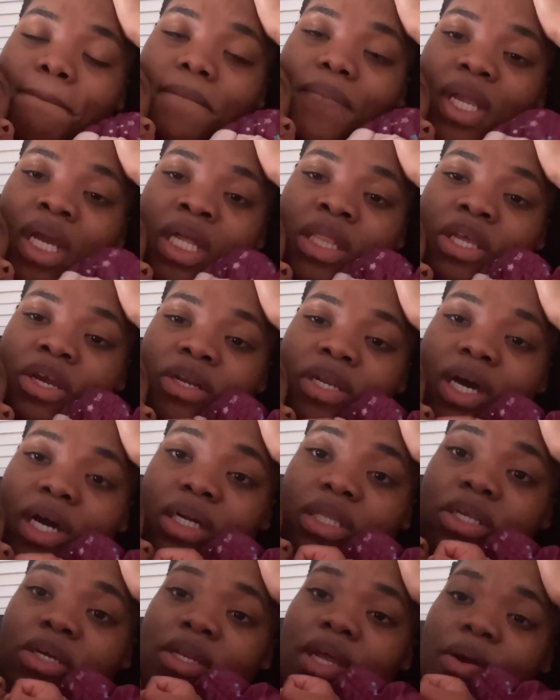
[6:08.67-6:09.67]
at their
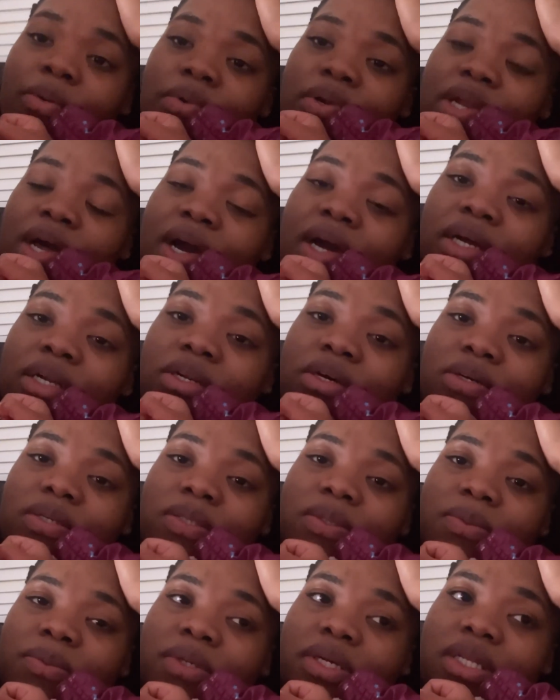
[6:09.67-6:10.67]
doctor, they were
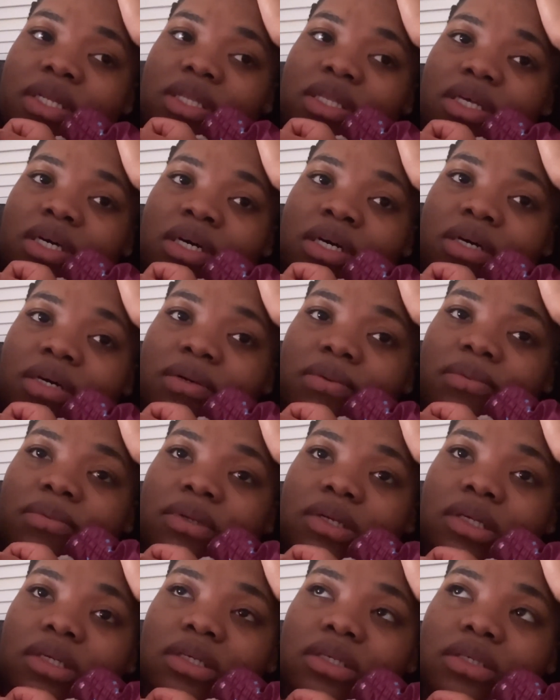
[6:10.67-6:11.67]
diagnosed with,
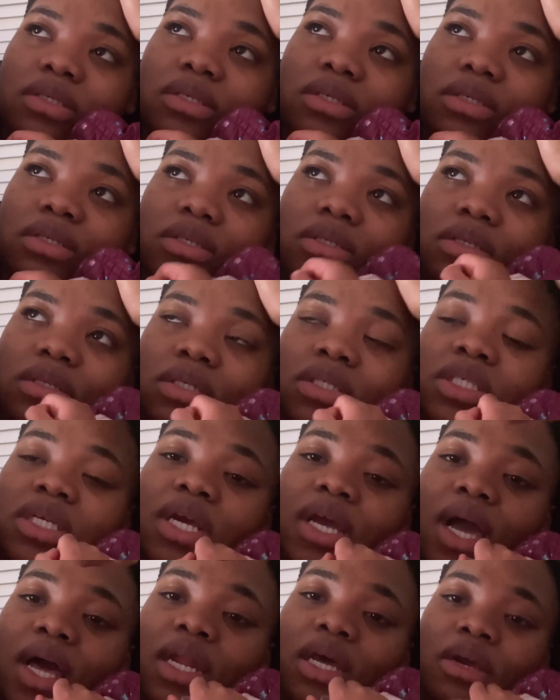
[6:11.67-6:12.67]
she
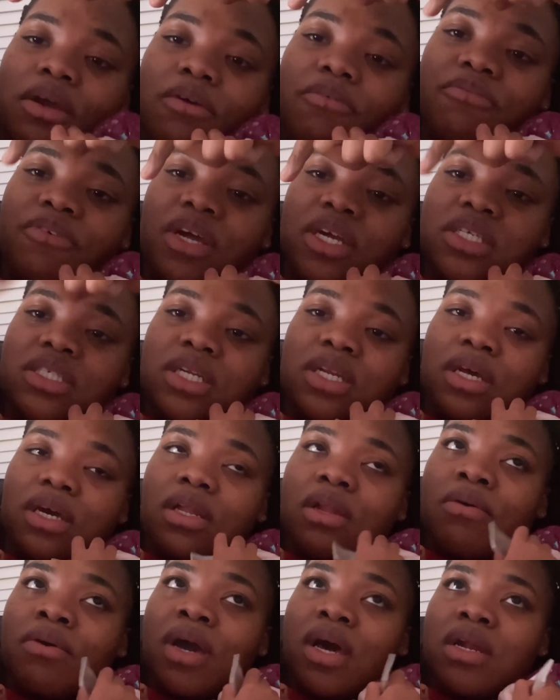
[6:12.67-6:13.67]
got an ear infection, and
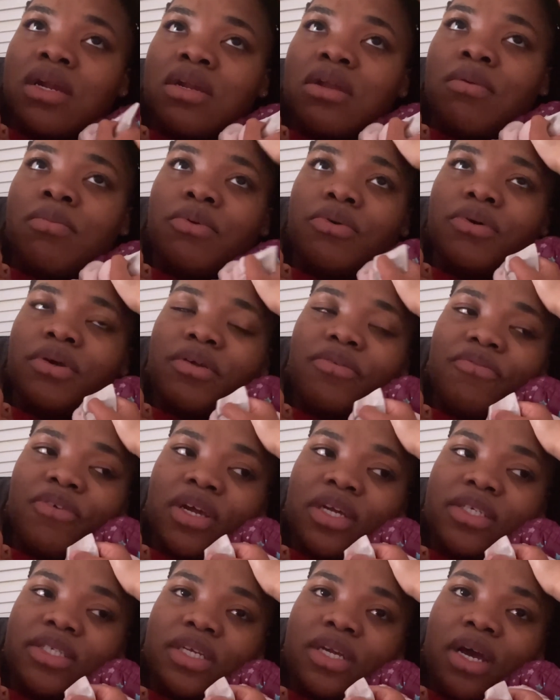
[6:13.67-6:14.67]
Chloe got a double ear
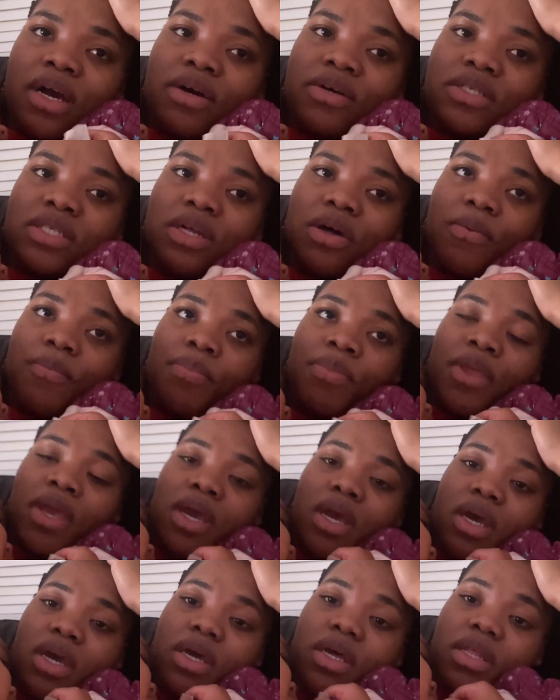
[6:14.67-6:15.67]
infection, y'all. So,
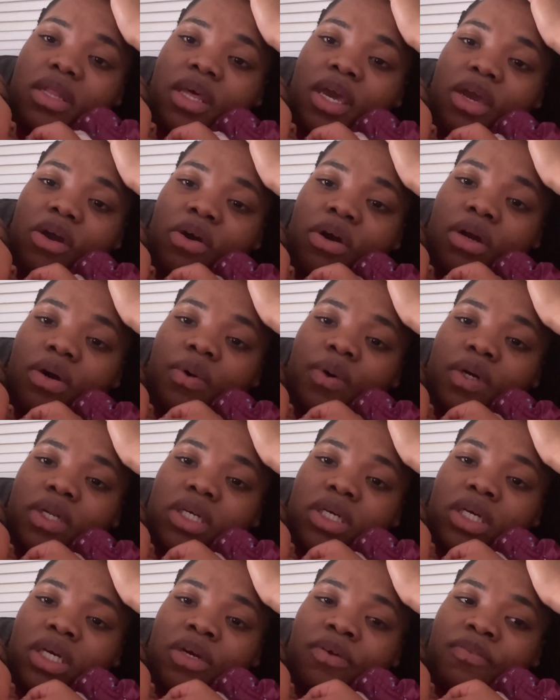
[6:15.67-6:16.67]
they are going
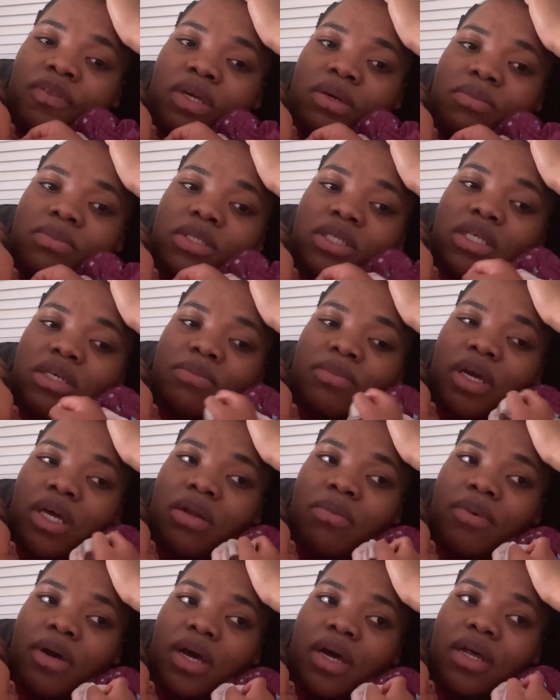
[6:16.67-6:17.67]
to give them some
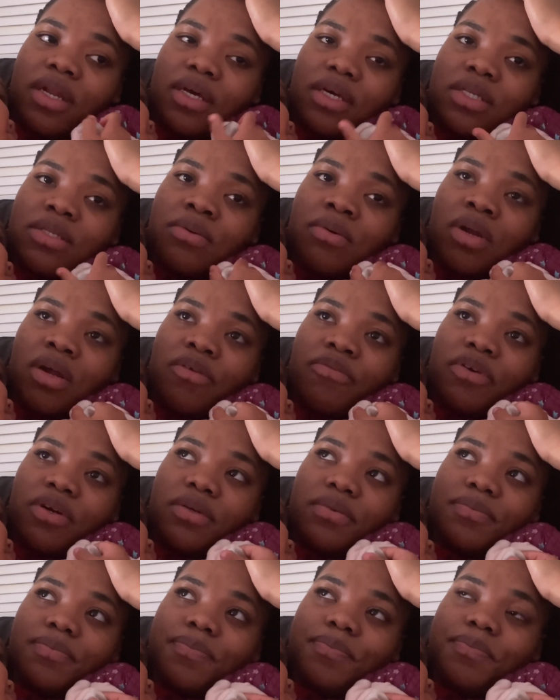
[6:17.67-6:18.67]
antibiotics, whatever.